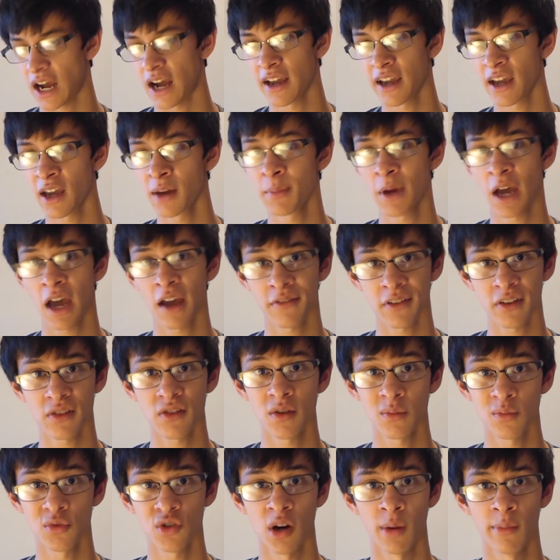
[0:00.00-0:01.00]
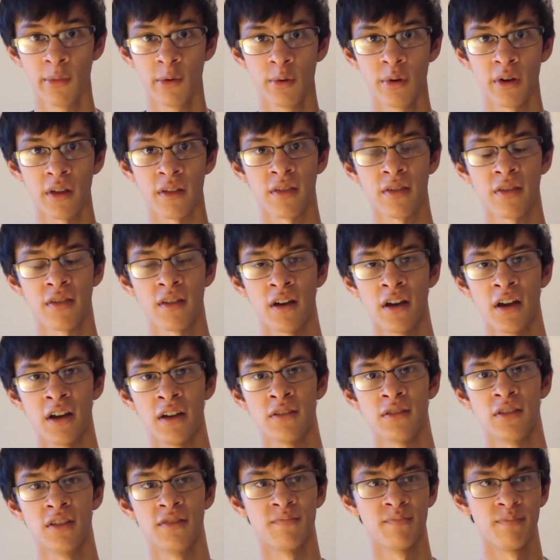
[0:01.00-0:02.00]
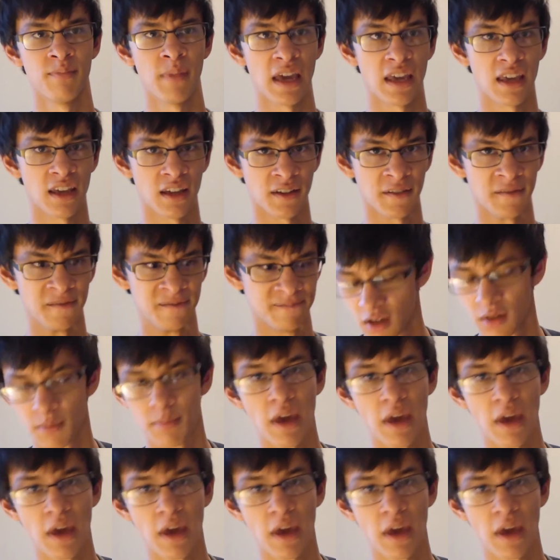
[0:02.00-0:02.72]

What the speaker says: I am having some trouble with making